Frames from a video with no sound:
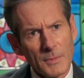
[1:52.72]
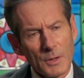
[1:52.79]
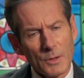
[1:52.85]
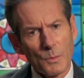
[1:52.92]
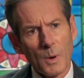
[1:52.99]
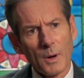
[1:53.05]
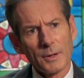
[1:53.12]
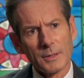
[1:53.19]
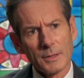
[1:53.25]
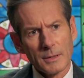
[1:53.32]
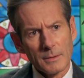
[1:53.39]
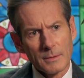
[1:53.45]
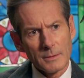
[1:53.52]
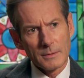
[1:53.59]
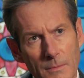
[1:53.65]
Equality
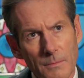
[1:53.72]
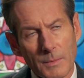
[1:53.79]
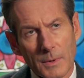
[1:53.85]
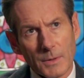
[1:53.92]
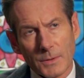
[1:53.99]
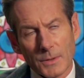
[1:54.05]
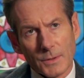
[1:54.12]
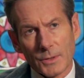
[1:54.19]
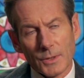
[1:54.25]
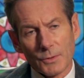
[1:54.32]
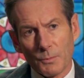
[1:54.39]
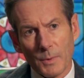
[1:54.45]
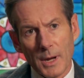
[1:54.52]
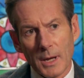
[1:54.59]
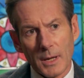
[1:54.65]
because it's
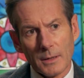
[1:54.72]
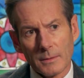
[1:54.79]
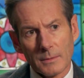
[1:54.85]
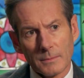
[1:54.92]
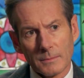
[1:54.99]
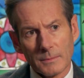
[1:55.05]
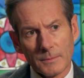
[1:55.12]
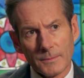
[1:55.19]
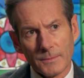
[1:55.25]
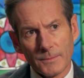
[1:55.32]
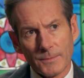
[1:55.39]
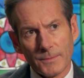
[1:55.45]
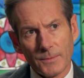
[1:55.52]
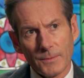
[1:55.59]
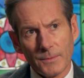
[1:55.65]
just rare
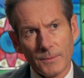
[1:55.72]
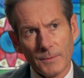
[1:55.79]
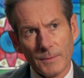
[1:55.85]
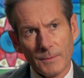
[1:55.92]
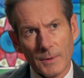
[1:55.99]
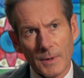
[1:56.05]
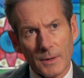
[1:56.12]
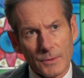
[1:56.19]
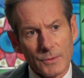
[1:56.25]
in